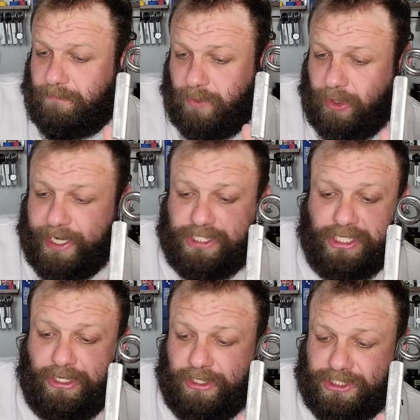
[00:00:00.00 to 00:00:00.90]
Or like I
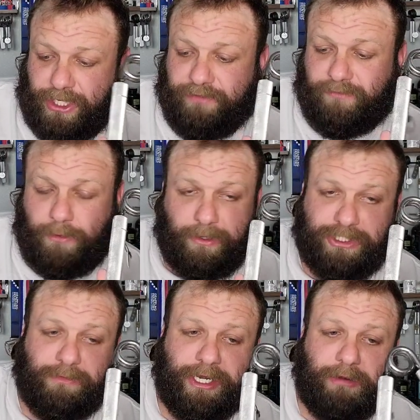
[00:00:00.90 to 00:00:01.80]
said, you can sell them for a bunch
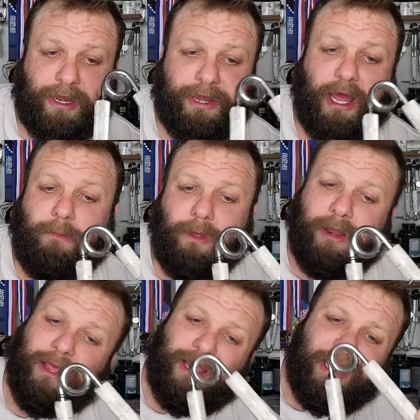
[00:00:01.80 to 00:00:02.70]
of money right now, but
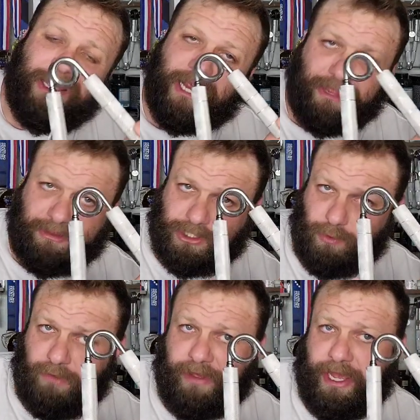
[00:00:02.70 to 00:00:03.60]
I think there's
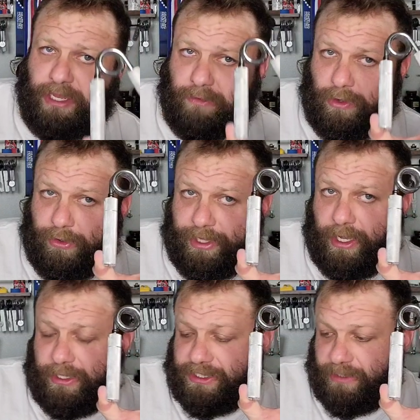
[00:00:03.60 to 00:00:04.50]
more value in holding
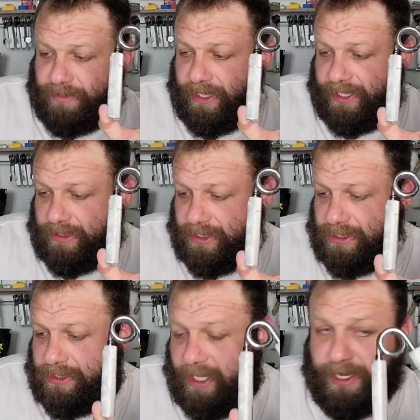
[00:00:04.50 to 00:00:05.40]
on to something like
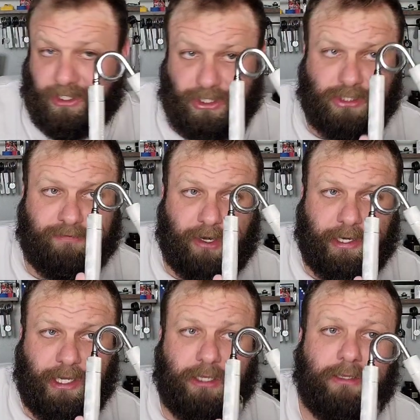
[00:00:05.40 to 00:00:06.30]
this because these are
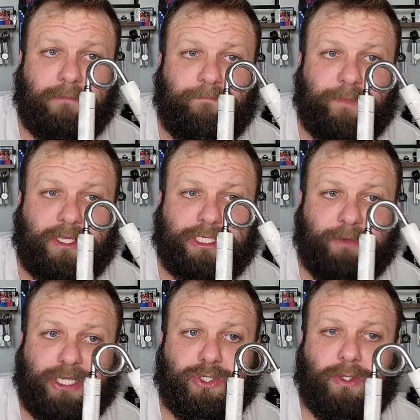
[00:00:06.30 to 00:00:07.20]
very
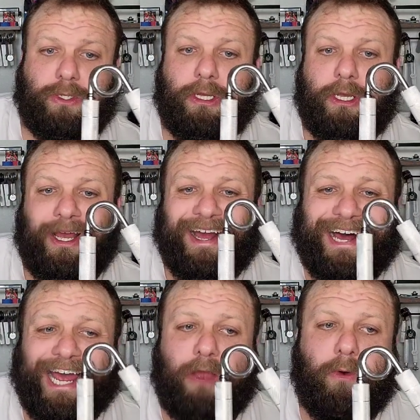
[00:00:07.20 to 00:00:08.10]
special,
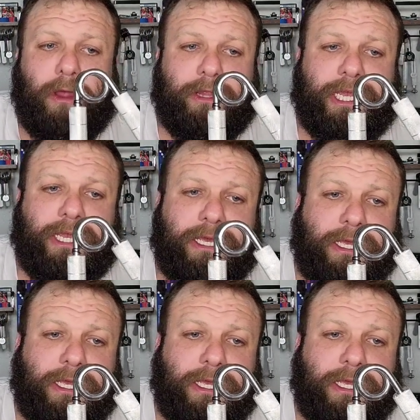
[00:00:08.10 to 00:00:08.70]
high quality